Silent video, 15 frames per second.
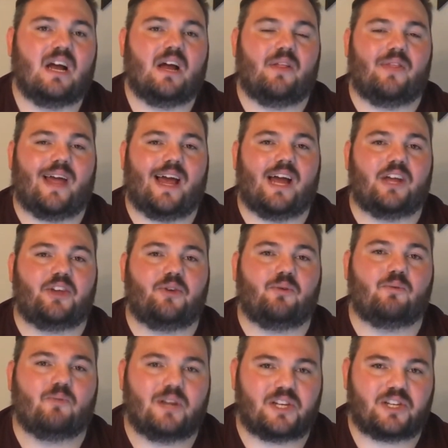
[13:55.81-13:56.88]
that you
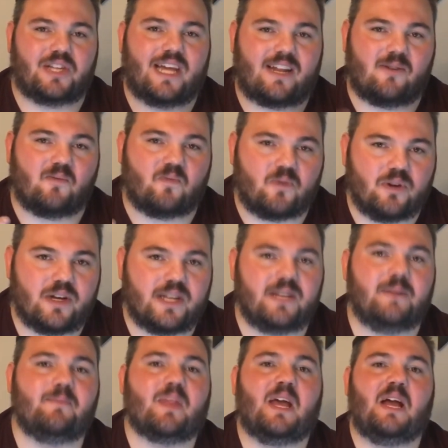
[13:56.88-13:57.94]
wish that it would,